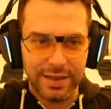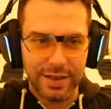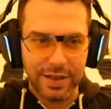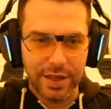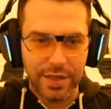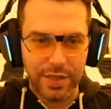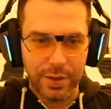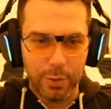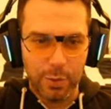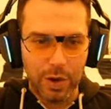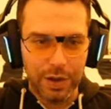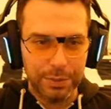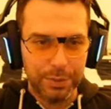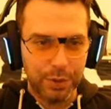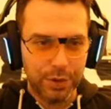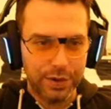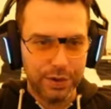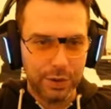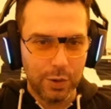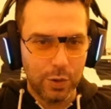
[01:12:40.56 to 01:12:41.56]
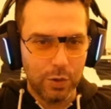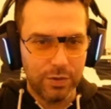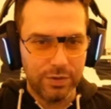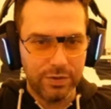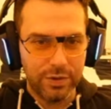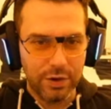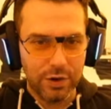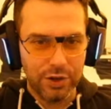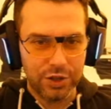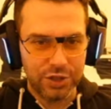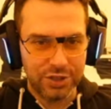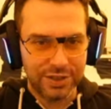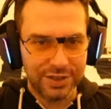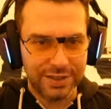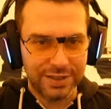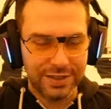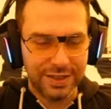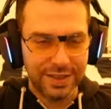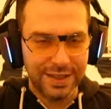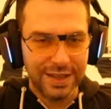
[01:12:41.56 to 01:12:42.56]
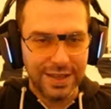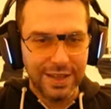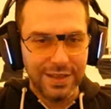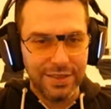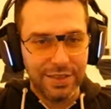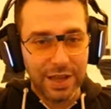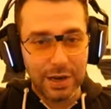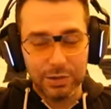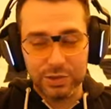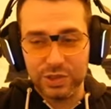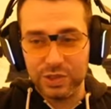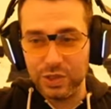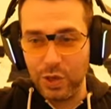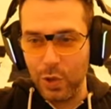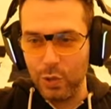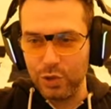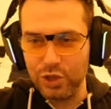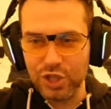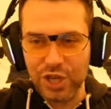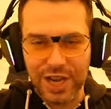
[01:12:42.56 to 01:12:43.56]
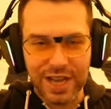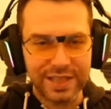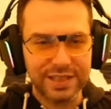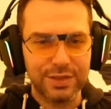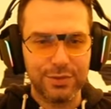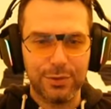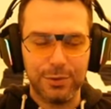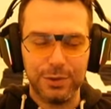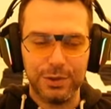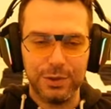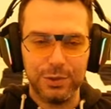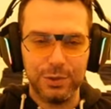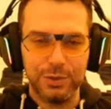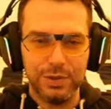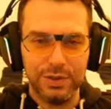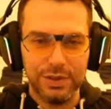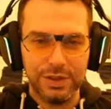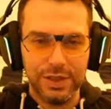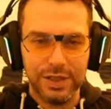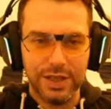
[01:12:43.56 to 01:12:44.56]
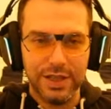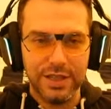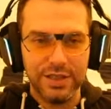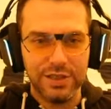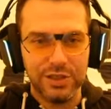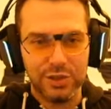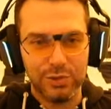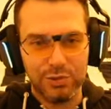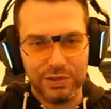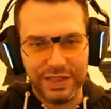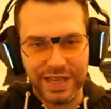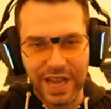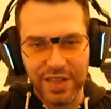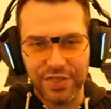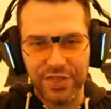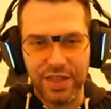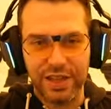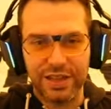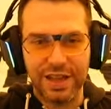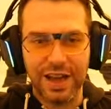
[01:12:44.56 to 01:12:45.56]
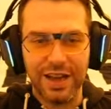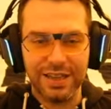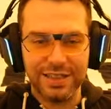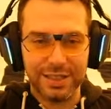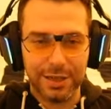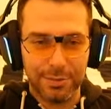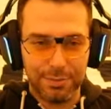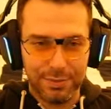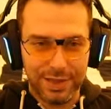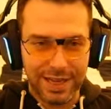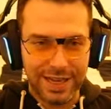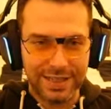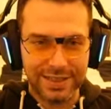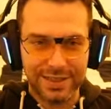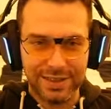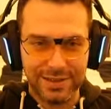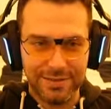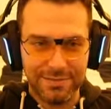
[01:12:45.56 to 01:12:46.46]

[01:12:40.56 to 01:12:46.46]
in the 1.0 version. There is no chance for you to get that item late.